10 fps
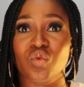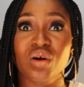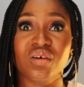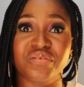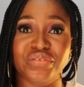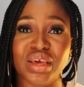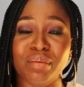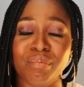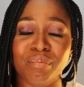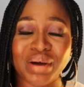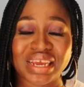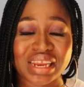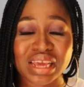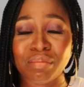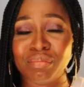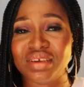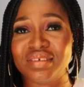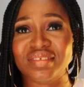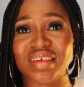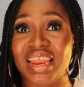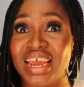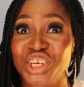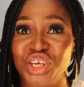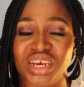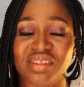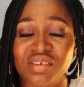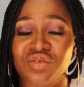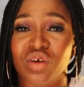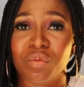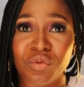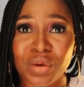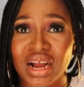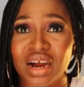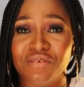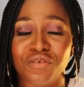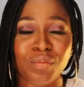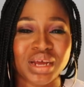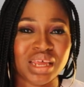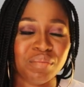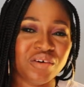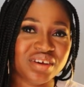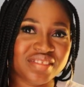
One of them by name is Alhaji Atiku Abubakar from Adamawa